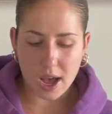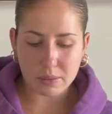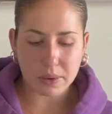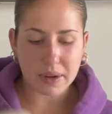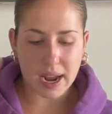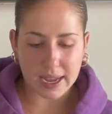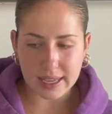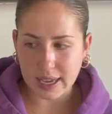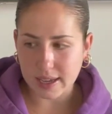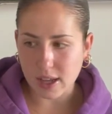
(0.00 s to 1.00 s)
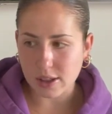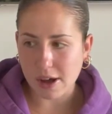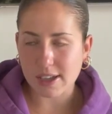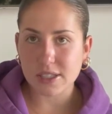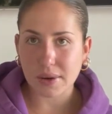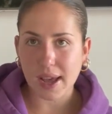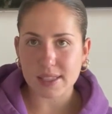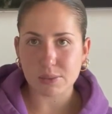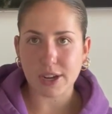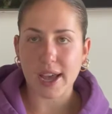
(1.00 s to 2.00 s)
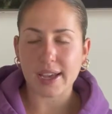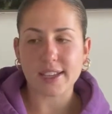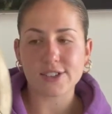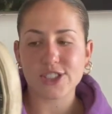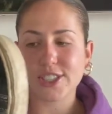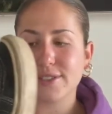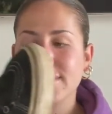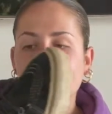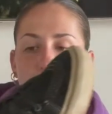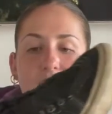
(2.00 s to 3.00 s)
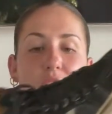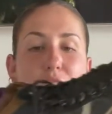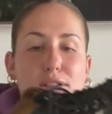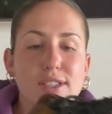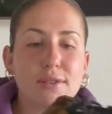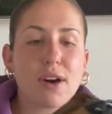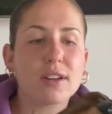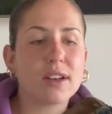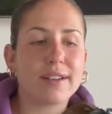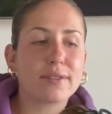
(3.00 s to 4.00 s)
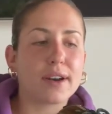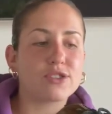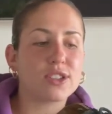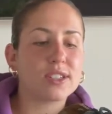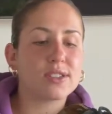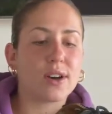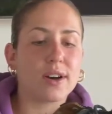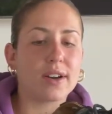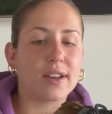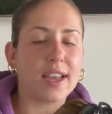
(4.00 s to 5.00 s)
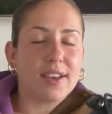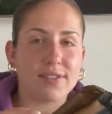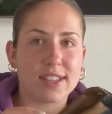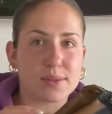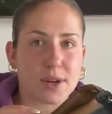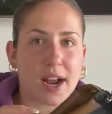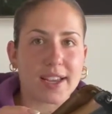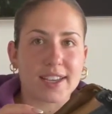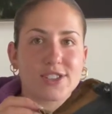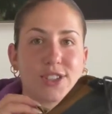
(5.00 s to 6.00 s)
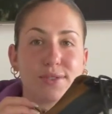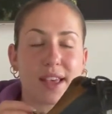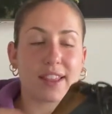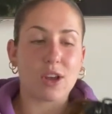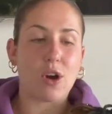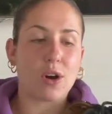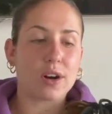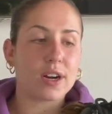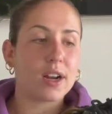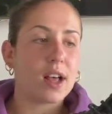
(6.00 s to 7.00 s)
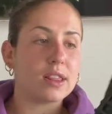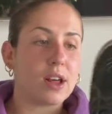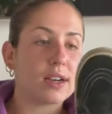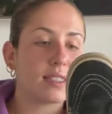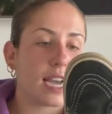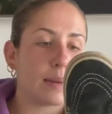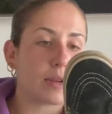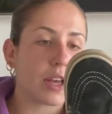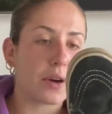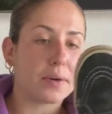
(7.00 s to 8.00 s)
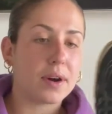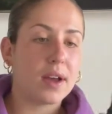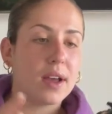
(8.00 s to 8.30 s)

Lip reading: We went hiking a lot, so I had to bring hiking shoes. Also got a lot of questions on if these were hiking shoes, and they are. A long time ago,